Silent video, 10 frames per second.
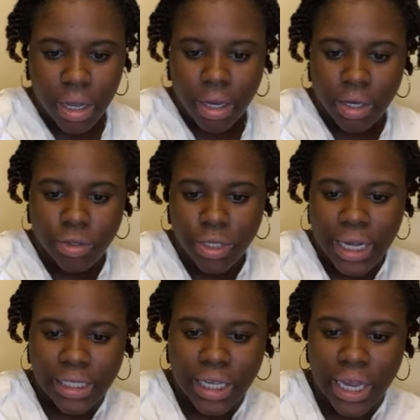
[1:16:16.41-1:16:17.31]
Q
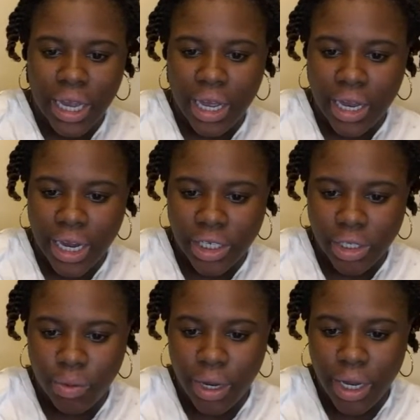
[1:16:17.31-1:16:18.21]
Scott said, "Yeah,
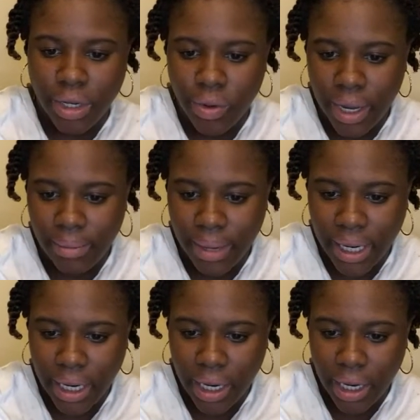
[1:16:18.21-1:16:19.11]
Keisha, we can do a
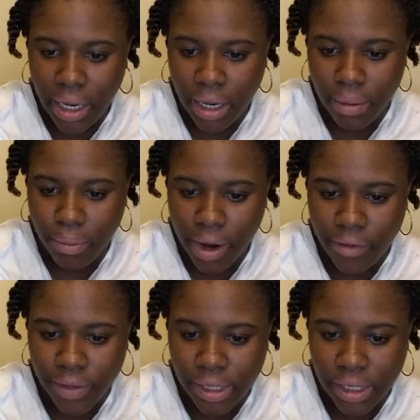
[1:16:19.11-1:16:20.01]
mini
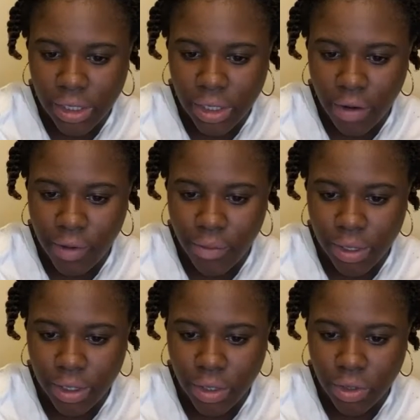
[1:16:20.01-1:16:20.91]
preferences survey when
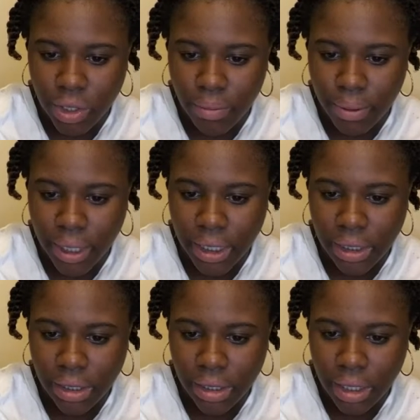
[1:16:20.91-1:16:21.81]
So So
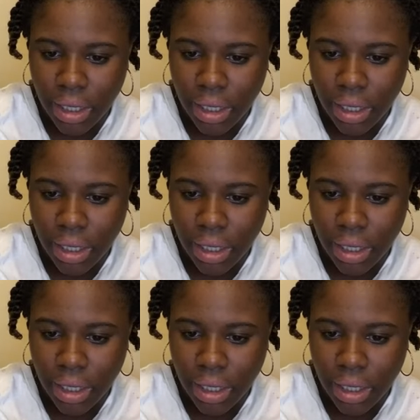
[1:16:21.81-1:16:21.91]
puts